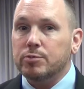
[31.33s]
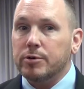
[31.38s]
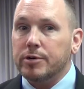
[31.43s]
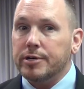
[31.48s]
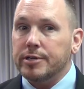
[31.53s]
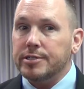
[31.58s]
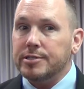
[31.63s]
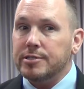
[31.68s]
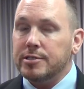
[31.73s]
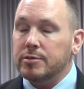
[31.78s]
We're
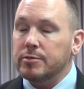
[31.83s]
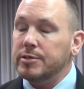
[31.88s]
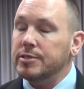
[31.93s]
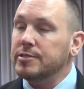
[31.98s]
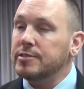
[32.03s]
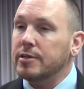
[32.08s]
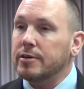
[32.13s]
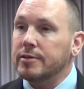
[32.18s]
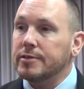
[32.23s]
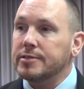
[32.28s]
going to see
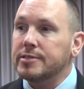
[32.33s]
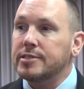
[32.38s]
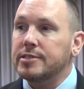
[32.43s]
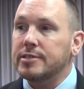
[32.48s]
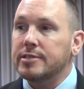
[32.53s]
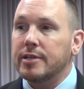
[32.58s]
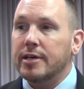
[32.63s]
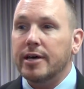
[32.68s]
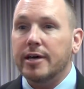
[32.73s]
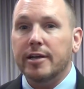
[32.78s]
results
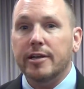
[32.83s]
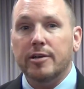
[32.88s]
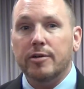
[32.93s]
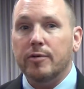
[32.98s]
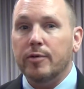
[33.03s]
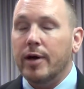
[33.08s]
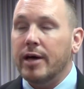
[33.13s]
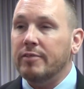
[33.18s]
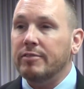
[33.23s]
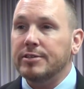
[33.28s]
that you
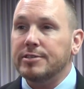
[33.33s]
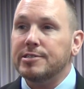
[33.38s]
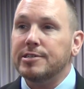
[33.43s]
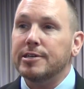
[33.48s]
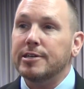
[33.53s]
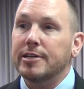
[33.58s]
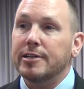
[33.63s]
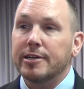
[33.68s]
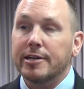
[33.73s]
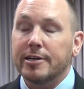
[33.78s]
haven't
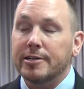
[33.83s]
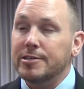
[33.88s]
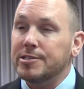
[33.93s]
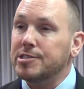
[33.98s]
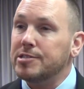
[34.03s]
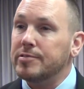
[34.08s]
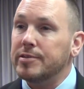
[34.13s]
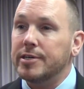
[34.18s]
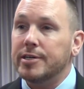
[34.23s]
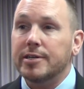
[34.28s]
seen in the
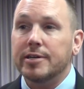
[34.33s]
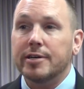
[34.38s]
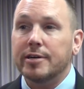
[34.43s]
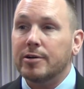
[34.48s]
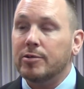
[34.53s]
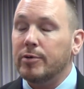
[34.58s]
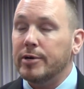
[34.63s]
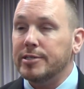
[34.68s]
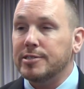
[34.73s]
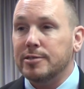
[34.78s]
industry in
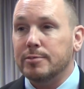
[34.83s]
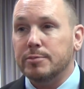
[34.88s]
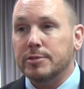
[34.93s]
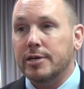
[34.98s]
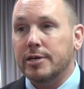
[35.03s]
quite some